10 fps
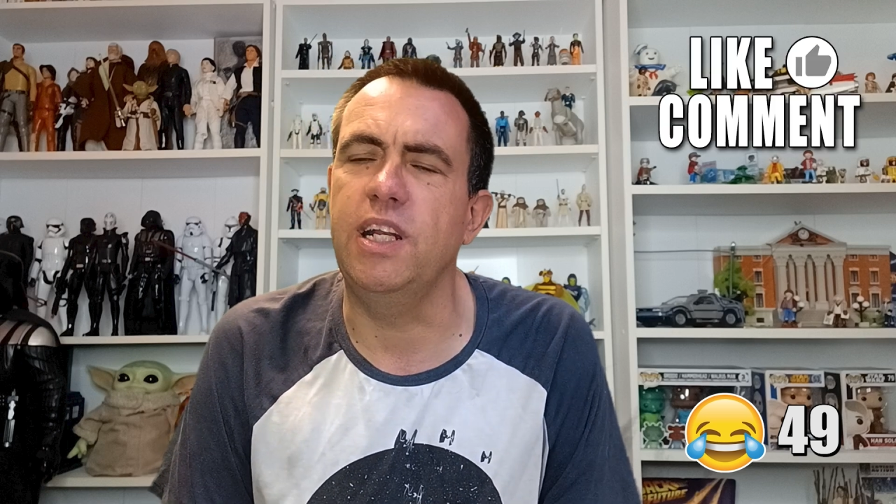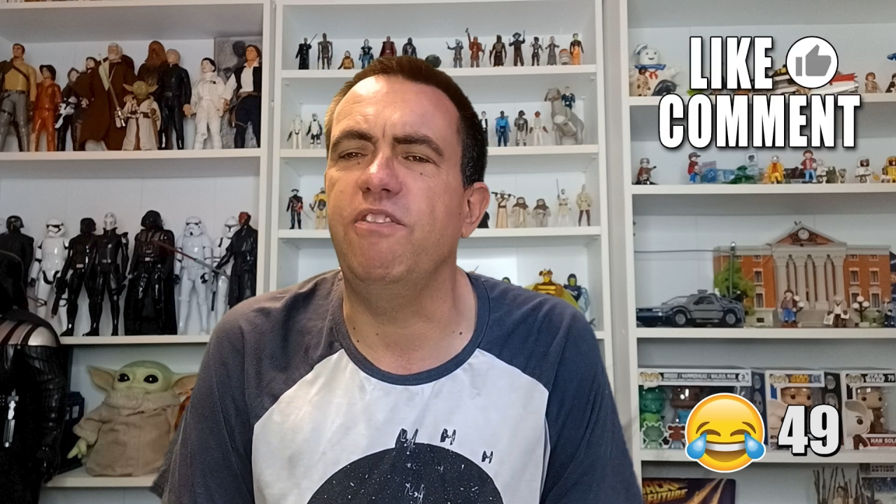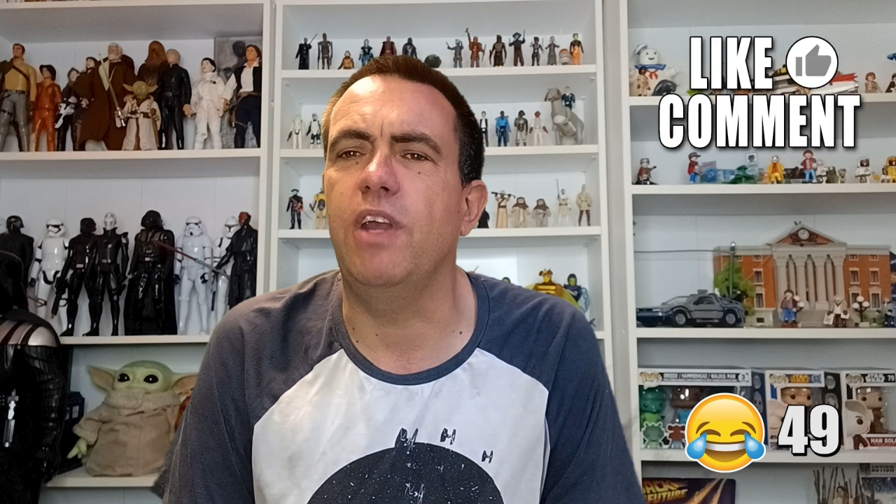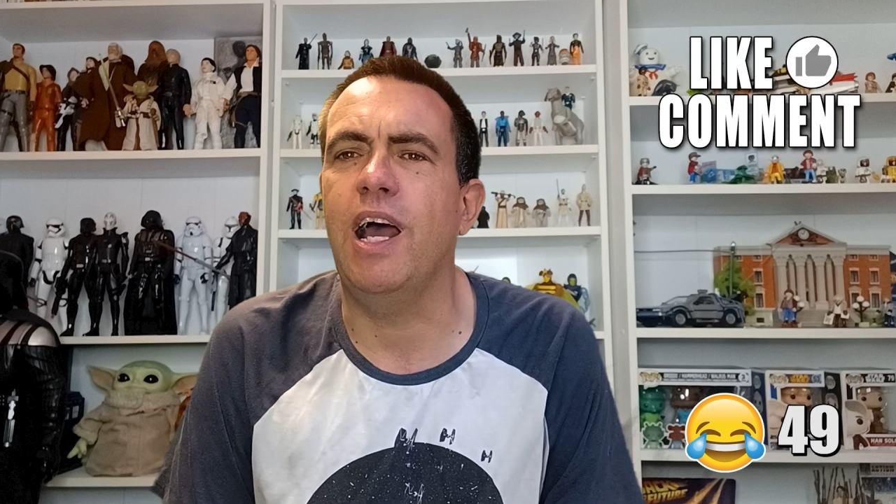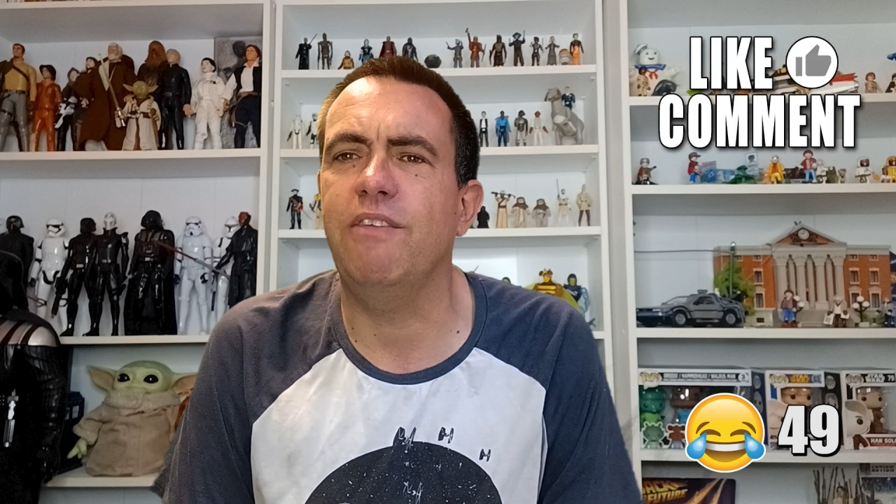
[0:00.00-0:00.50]
and
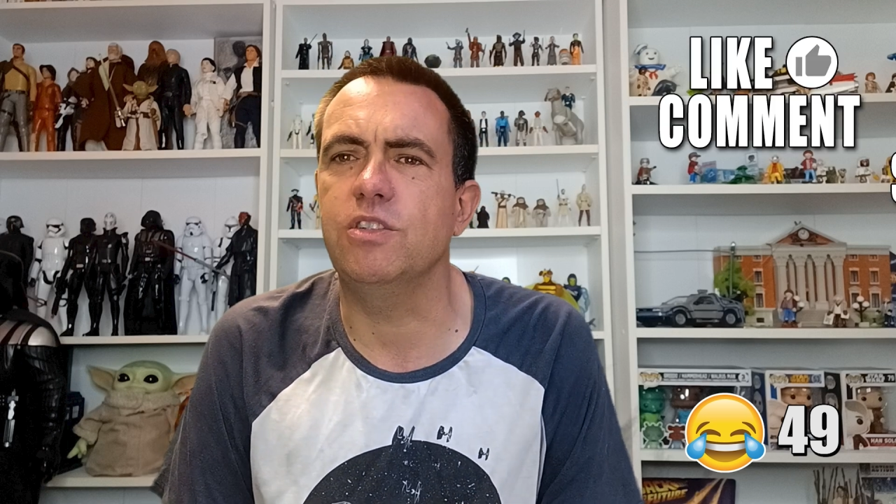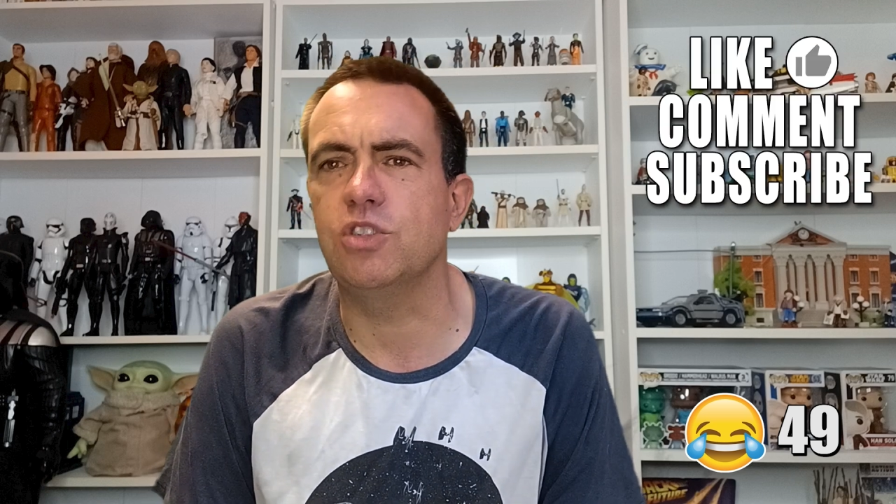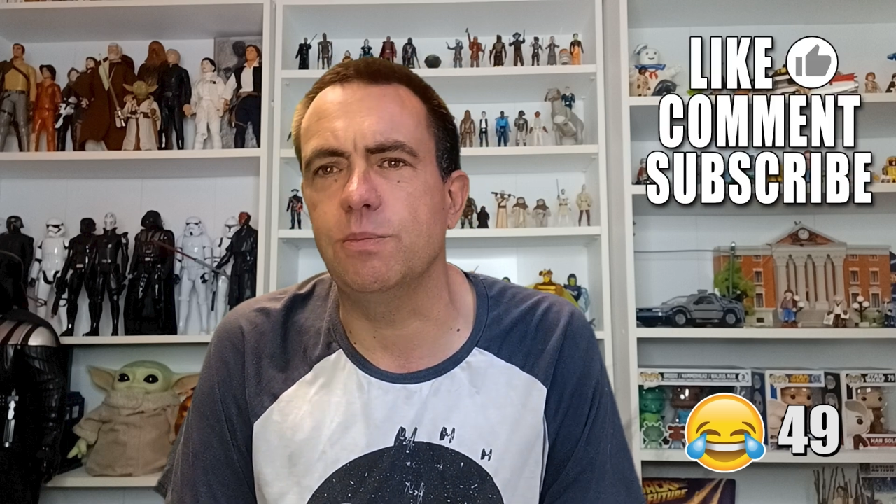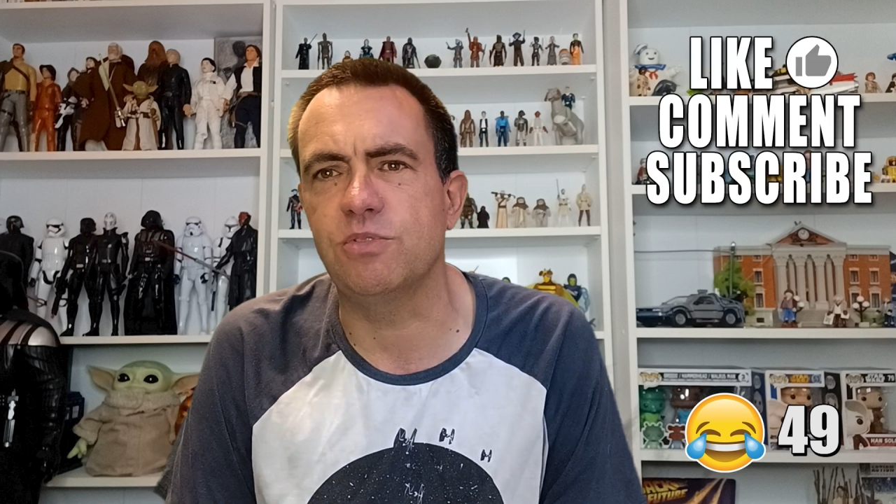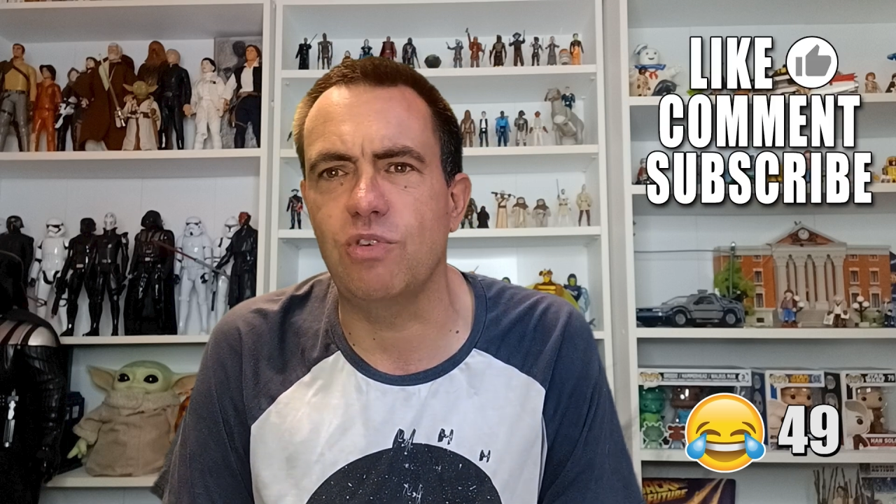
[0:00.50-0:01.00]
if you
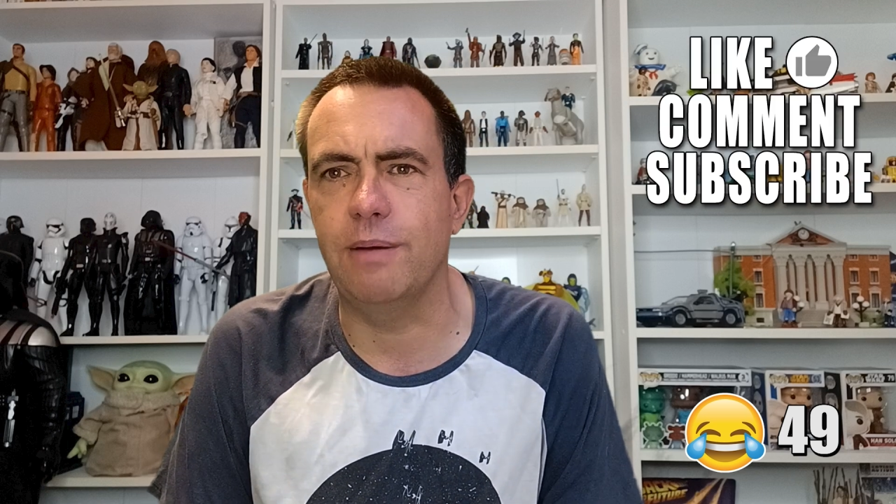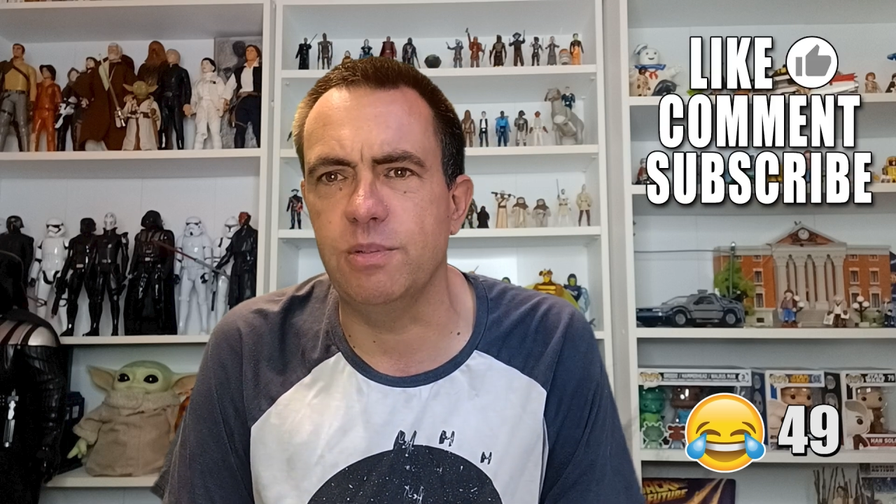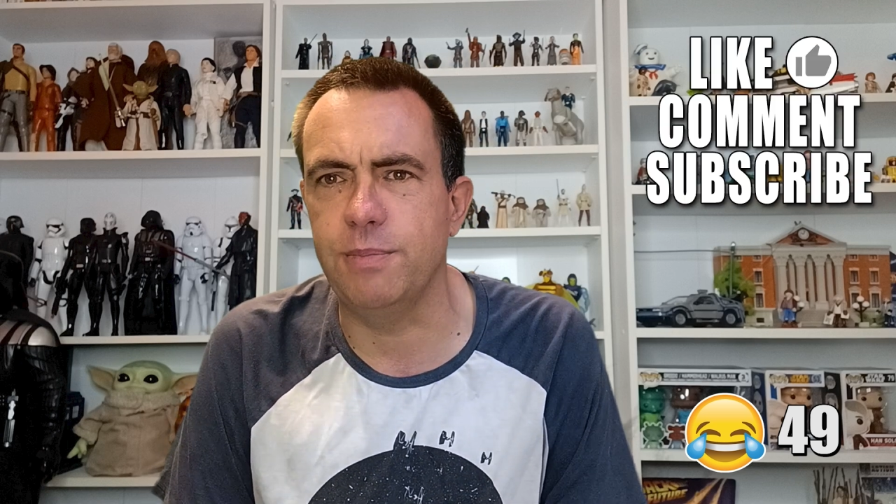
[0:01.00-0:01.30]
haven't subscribed